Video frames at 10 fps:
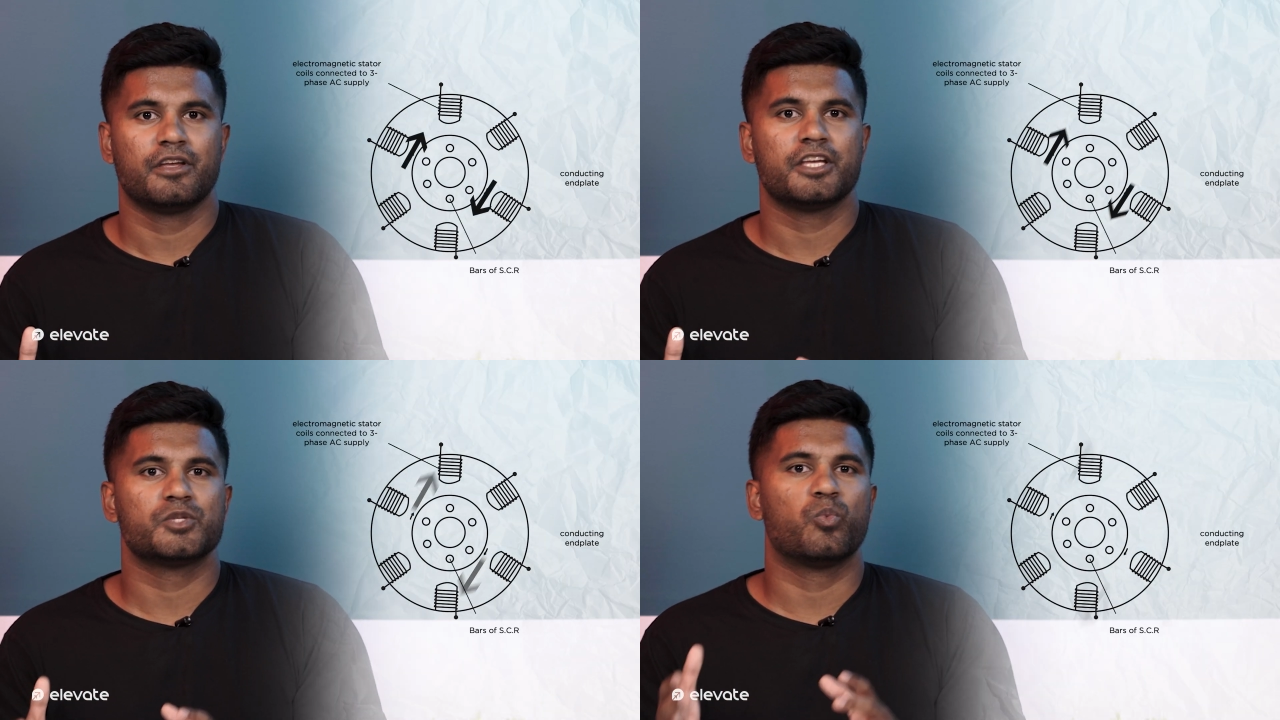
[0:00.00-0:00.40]

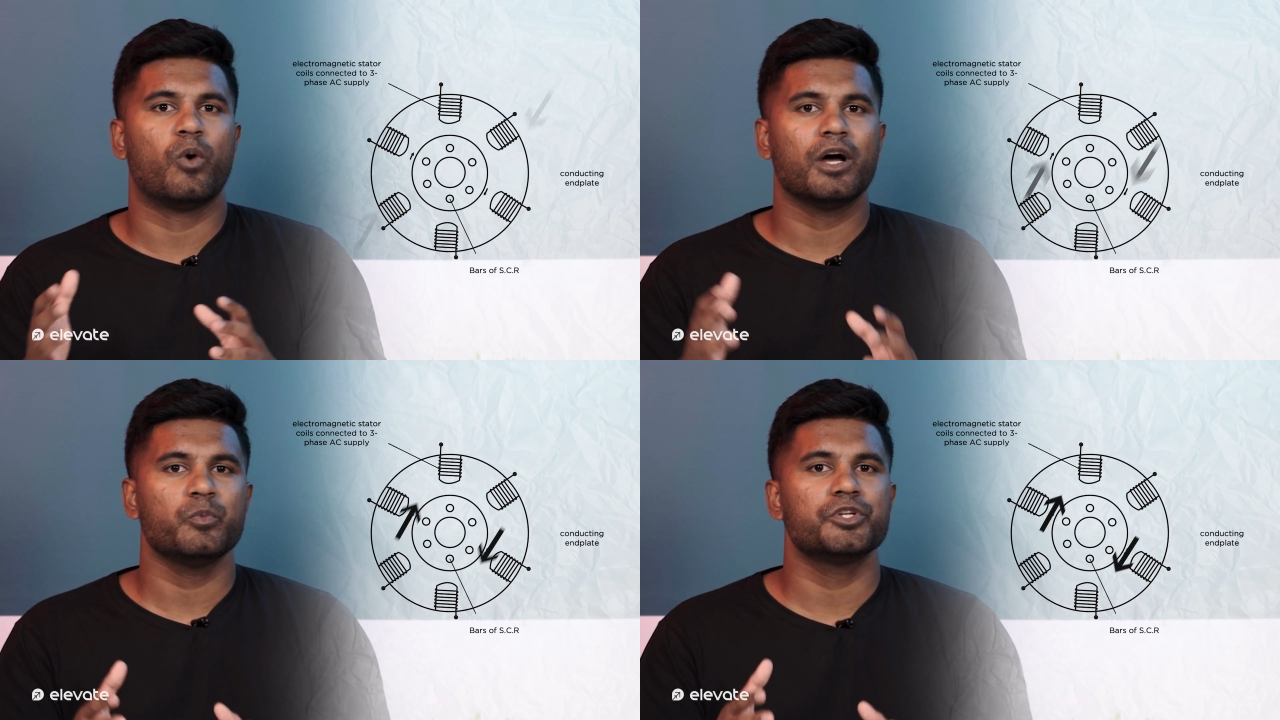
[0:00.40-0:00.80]
is
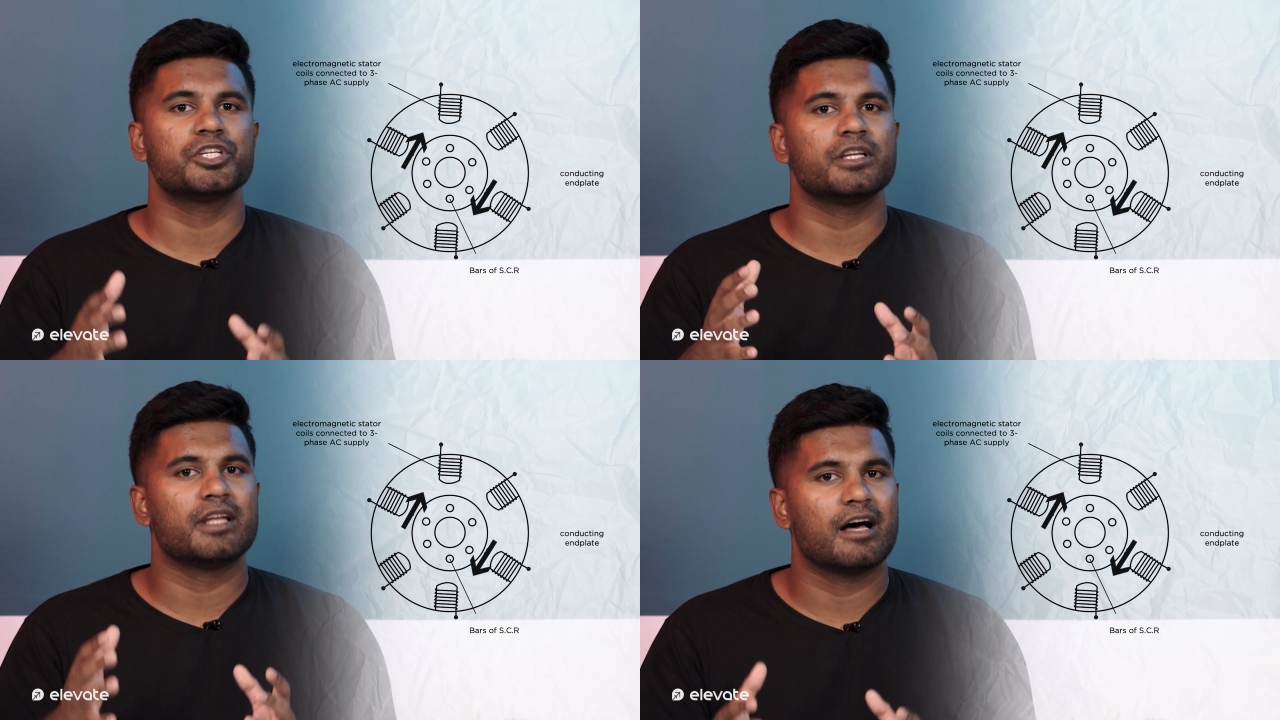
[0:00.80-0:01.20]
one which
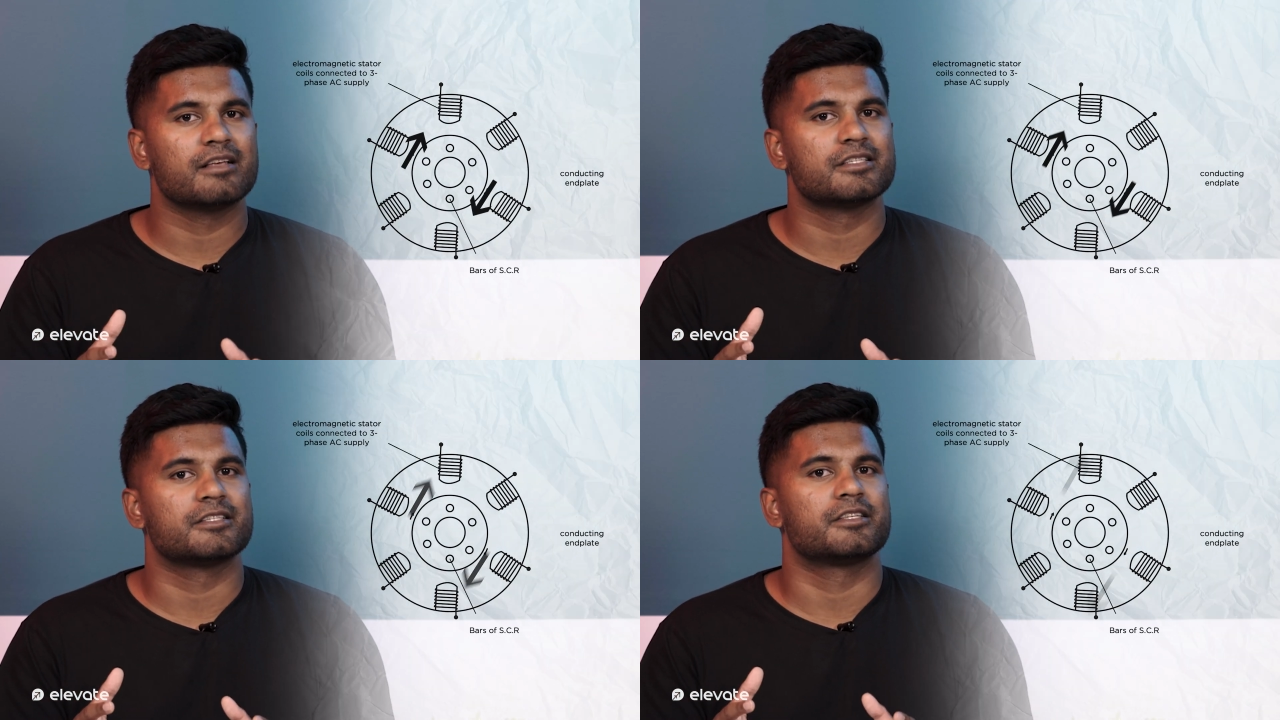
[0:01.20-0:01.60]

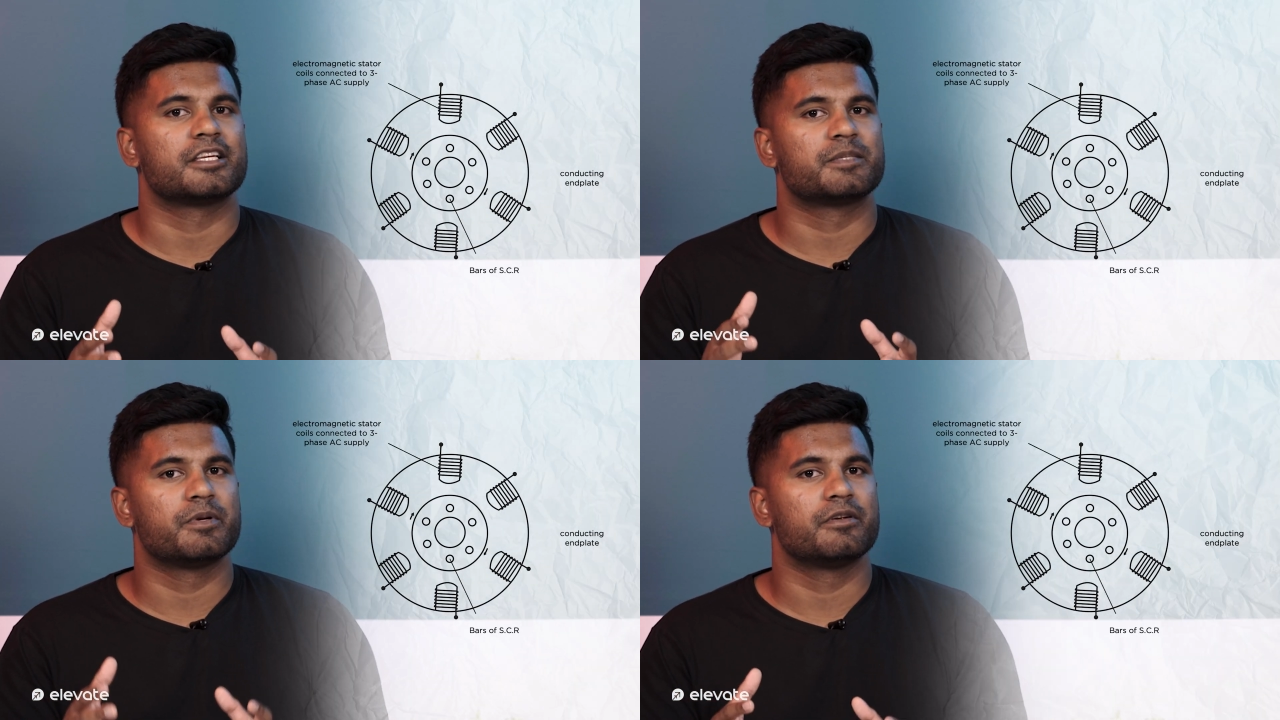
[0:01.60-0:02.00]
allows it to
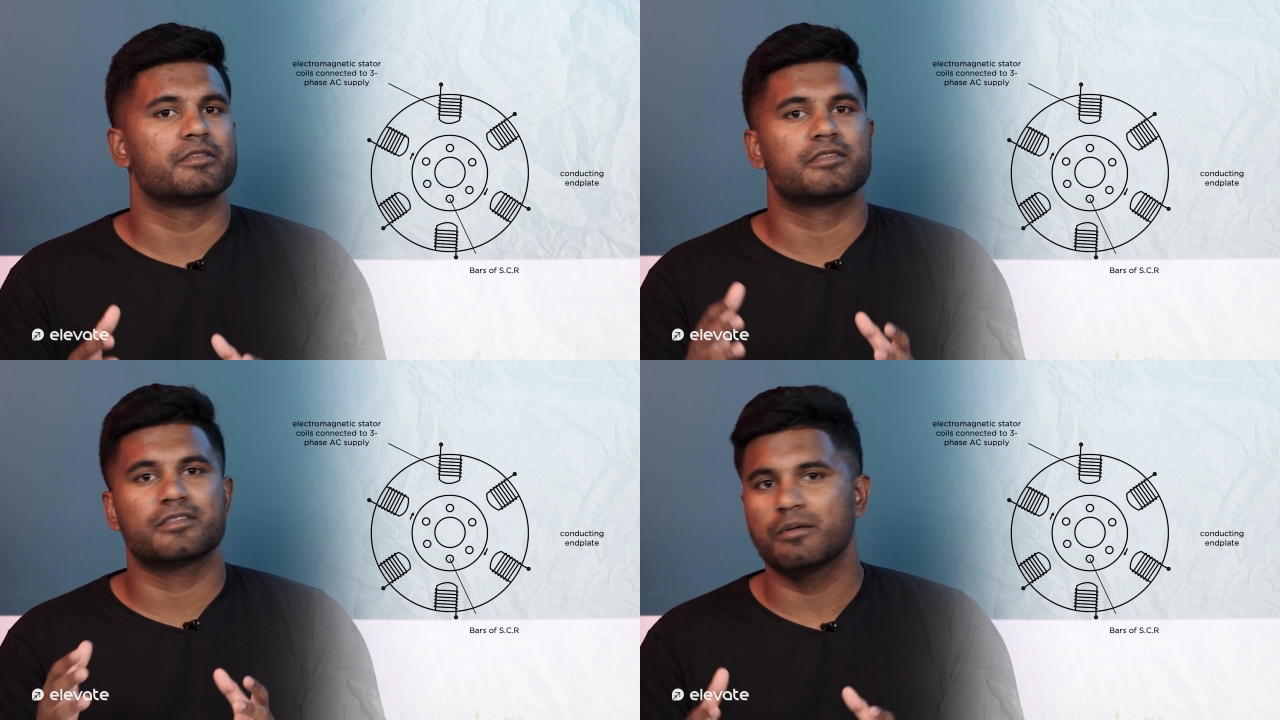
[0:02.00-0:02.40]

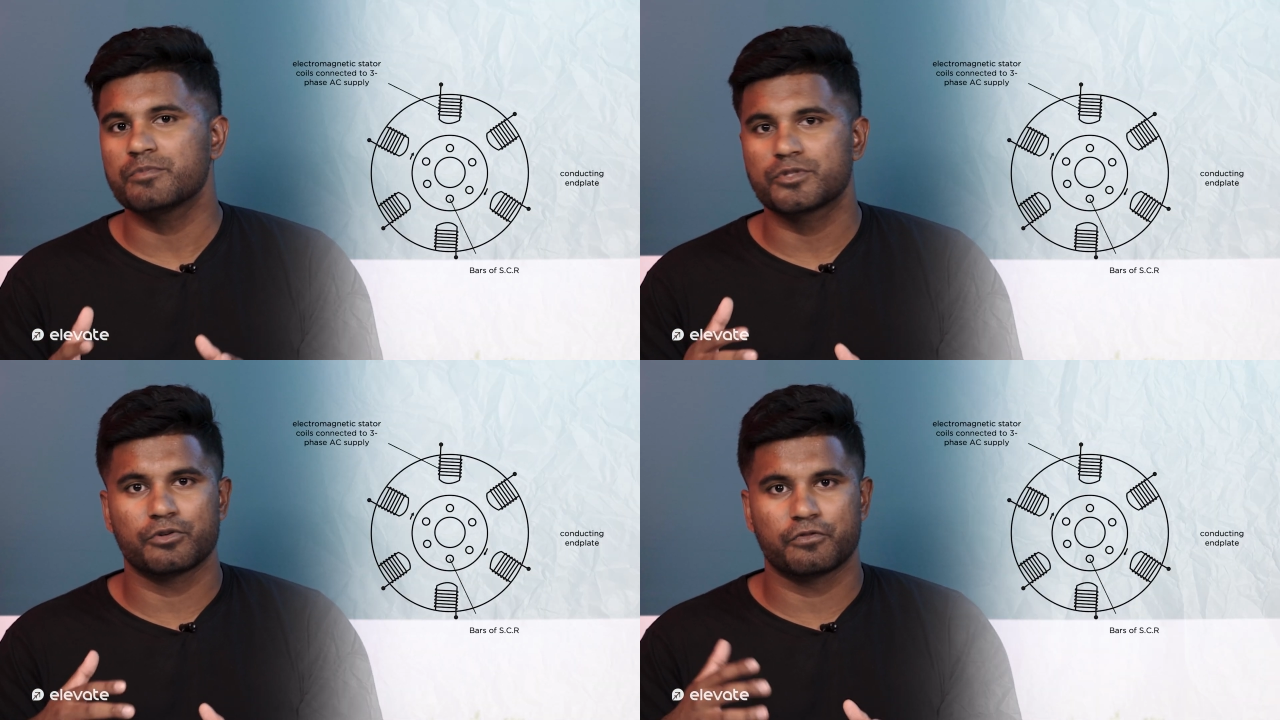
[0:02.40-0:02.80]
experience some
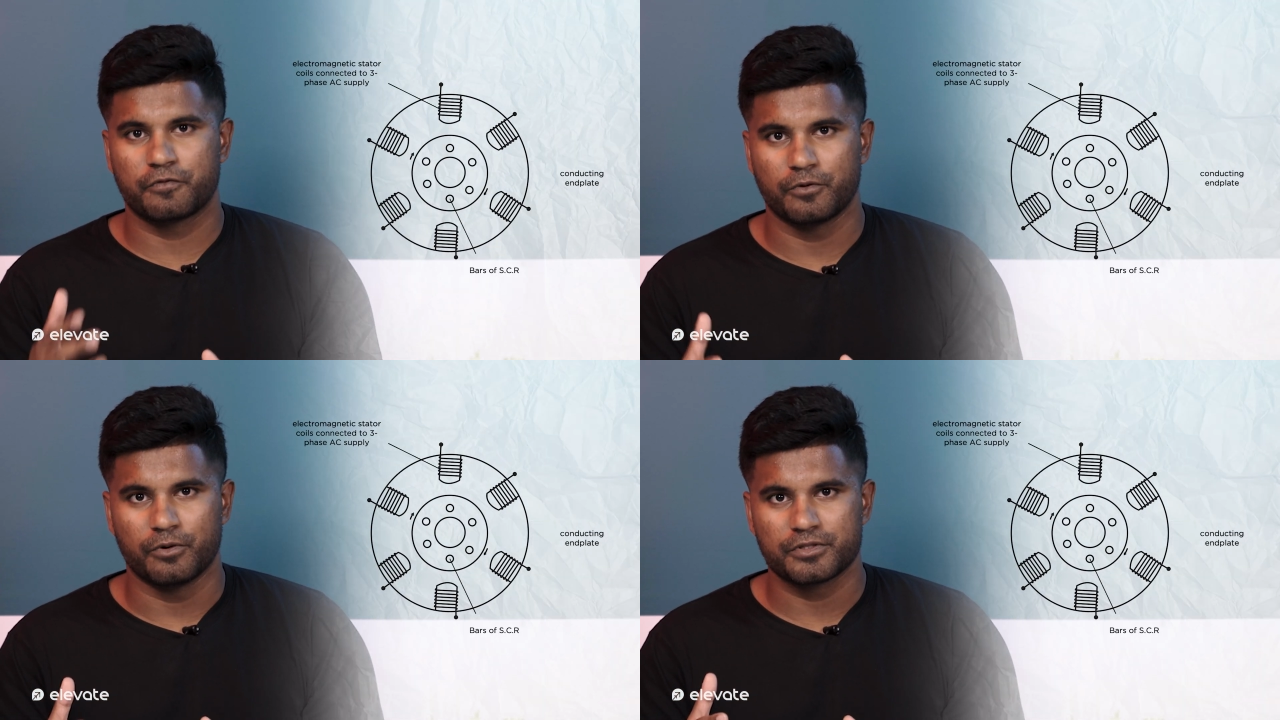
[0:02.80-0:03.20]
sort of
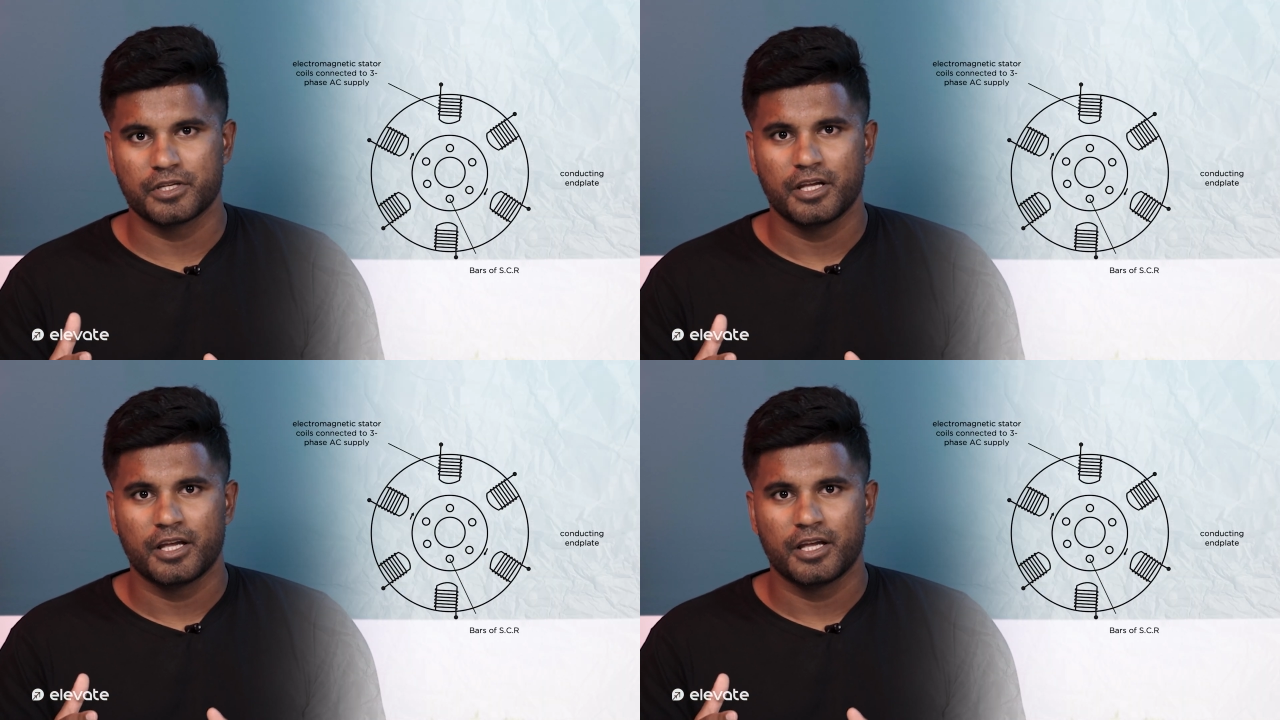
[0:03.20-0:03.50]
force